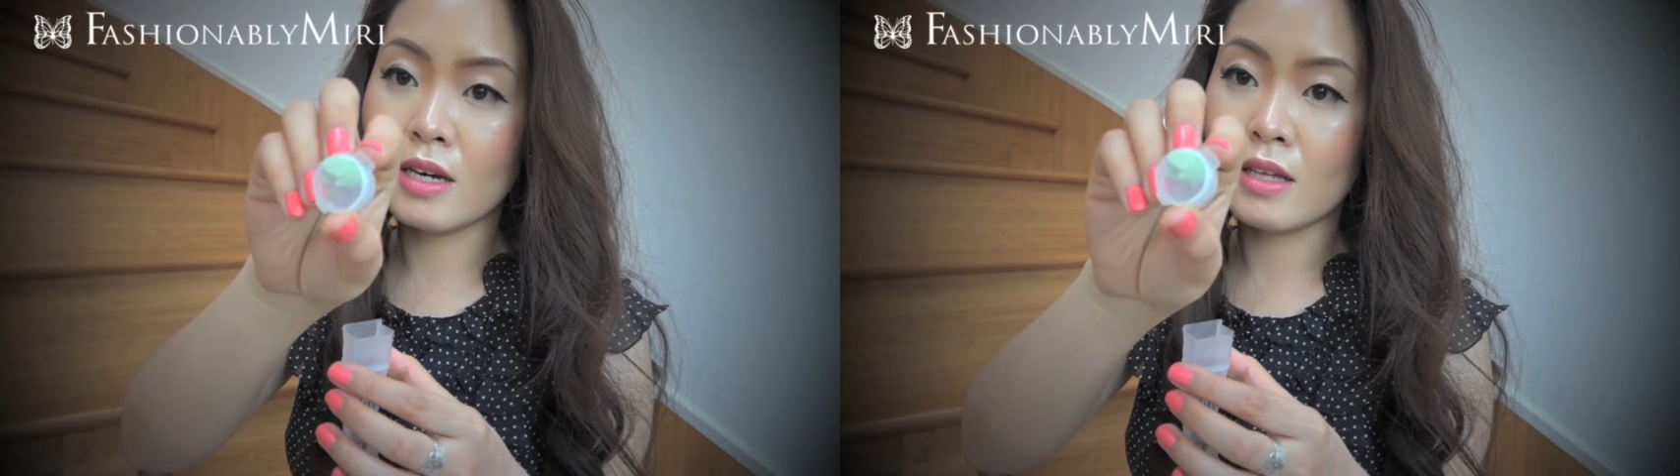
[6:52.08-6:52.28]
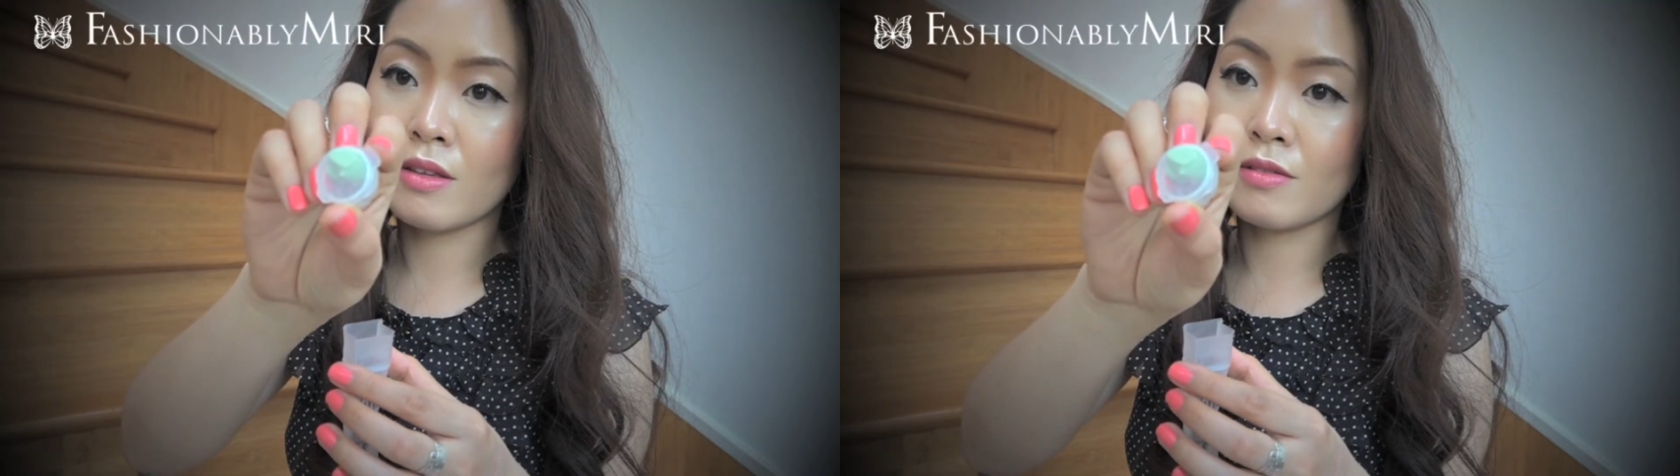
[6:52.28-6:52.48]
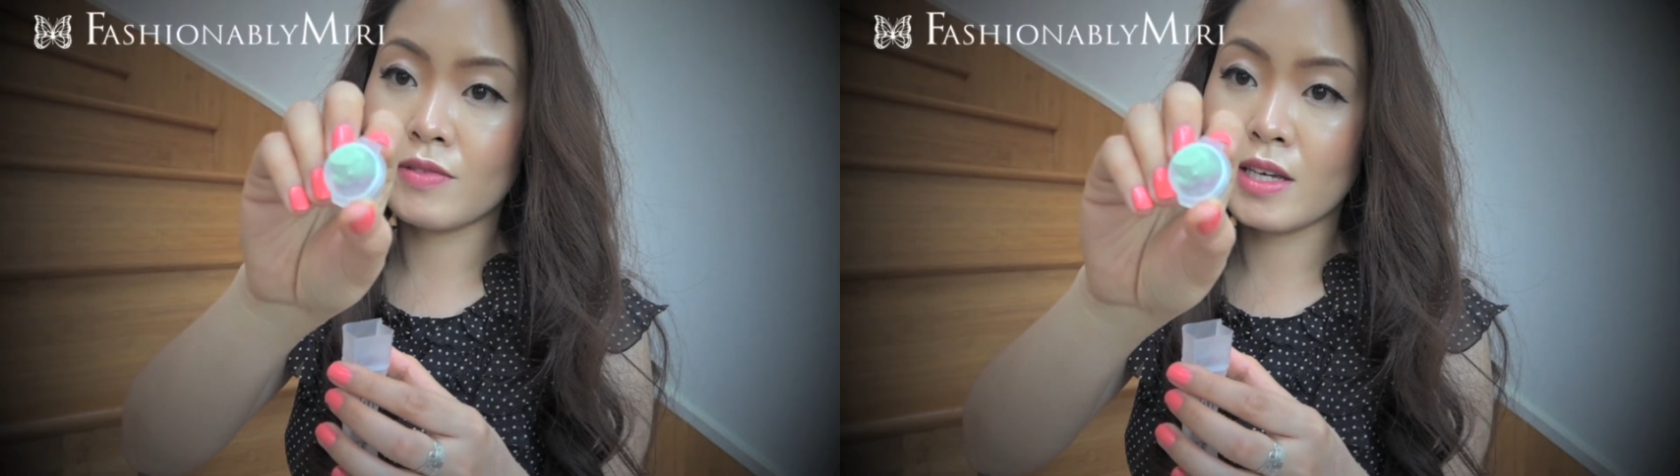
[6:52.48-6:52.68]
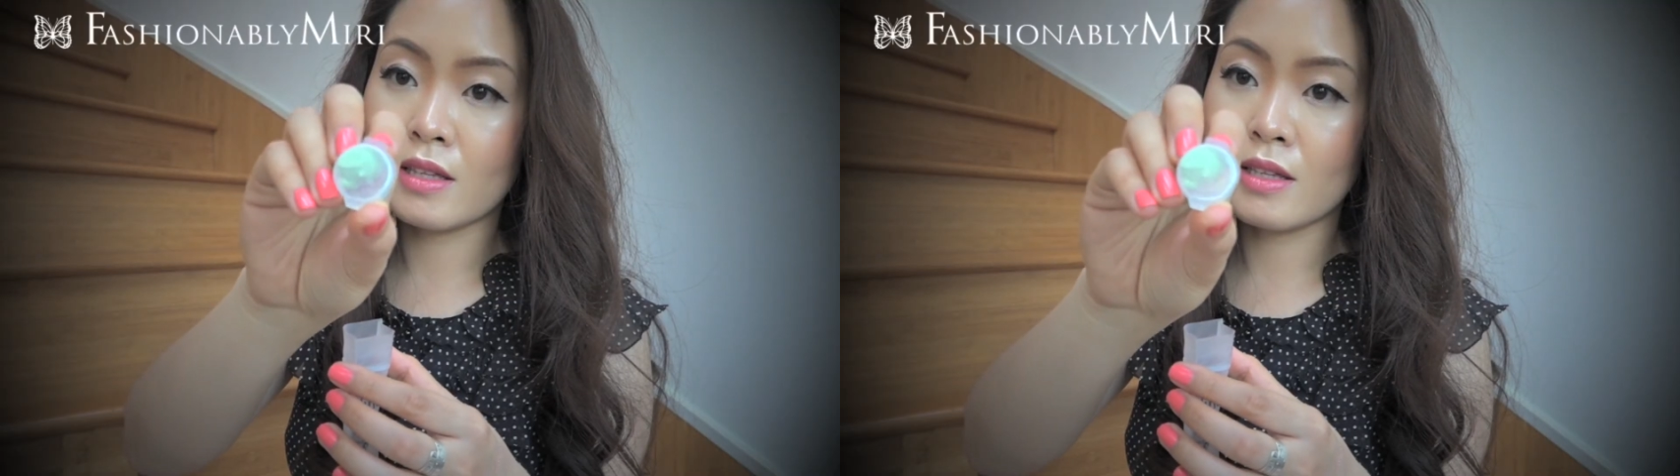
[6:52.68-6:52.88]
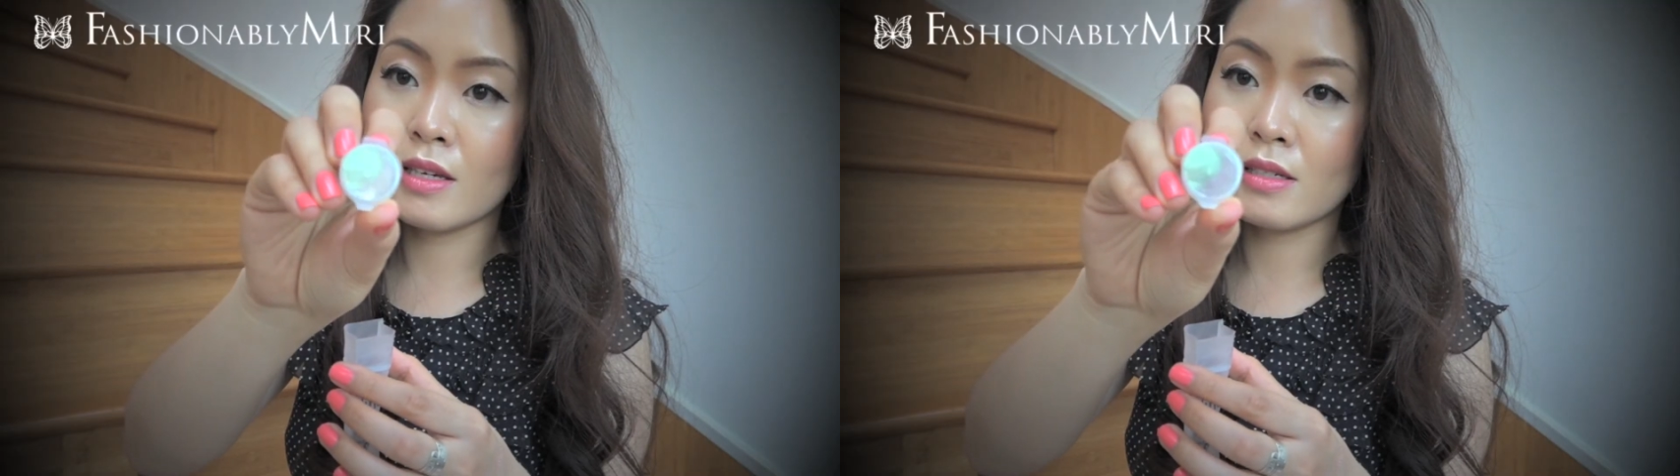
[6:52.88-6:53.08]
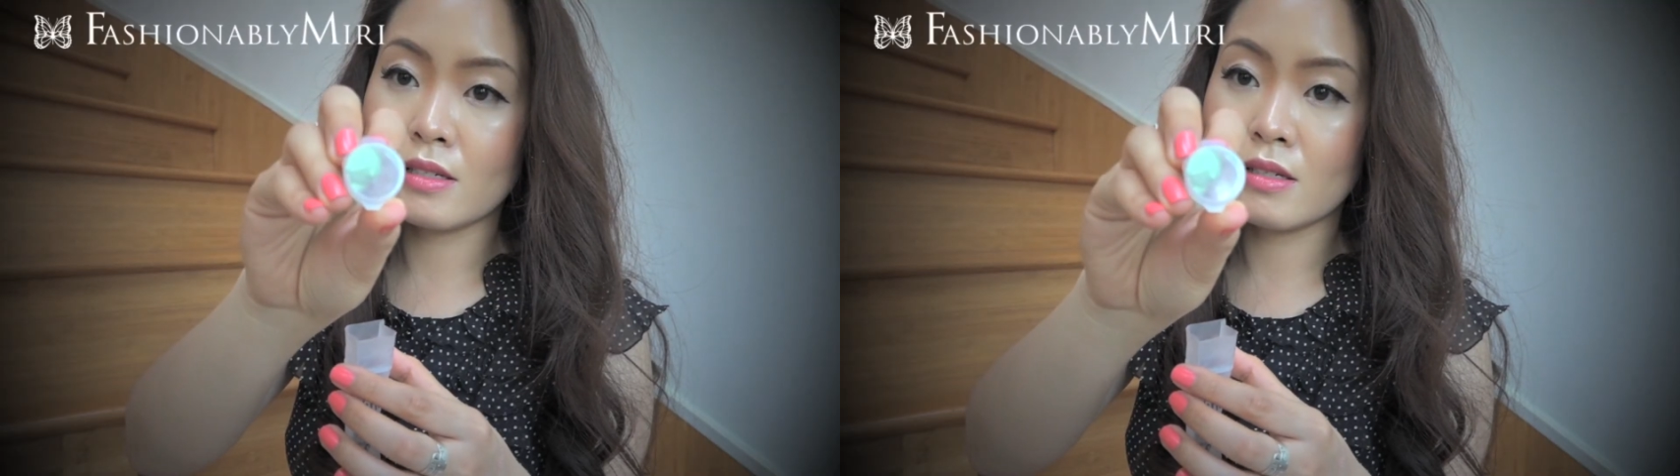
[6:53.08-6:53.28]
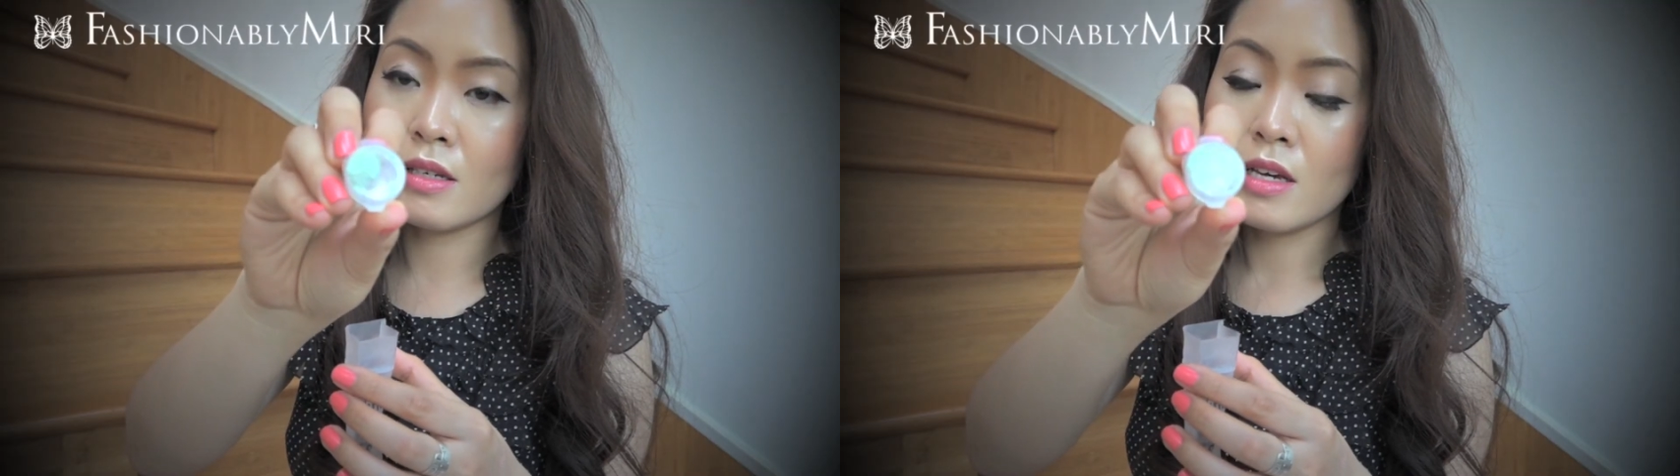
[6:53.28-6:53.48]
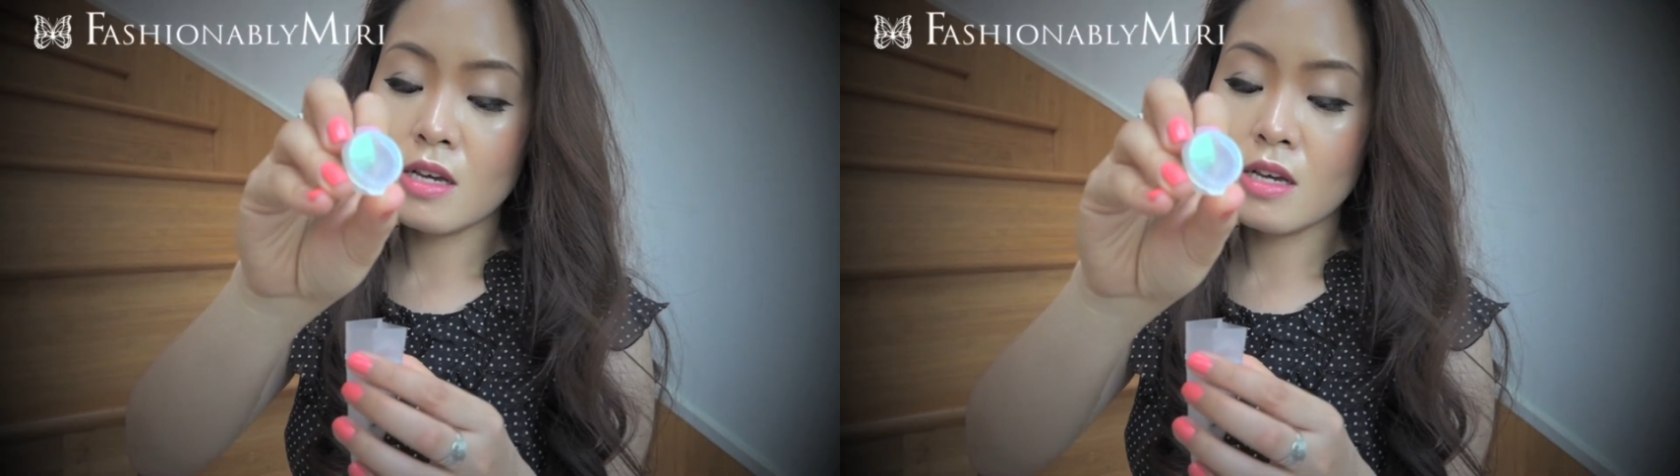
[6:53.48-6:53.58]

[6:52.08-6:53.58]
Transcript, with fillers: kind of like this.